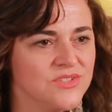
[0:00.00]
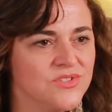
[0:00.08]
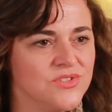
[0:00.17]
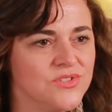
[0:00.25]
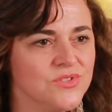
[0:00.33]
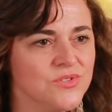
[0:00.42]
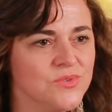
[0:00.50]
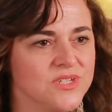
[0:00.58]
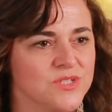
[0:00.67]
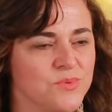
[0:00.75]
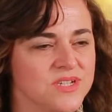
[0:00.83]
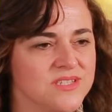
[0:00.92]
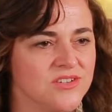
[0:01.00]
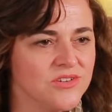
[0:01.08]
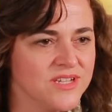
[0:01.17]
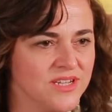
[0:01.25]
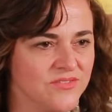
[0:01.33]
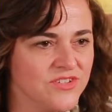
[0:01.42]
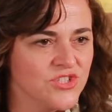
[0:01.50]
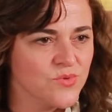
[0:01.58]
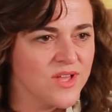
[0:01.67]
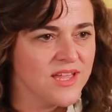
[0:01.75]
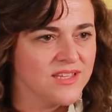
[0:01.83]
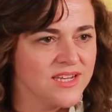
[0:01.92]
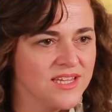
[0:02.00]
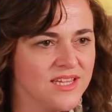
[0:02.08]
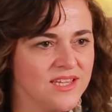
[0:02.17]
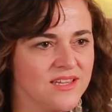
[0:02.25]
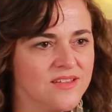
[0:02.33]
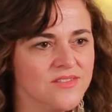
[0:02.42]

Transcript: to express their individuality